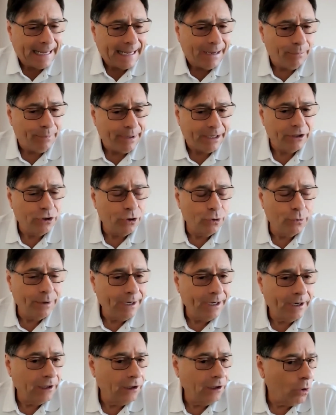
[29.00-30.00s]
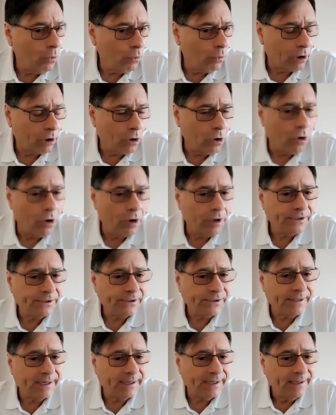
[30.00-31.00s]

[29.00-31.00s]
We can do it at a lower cost,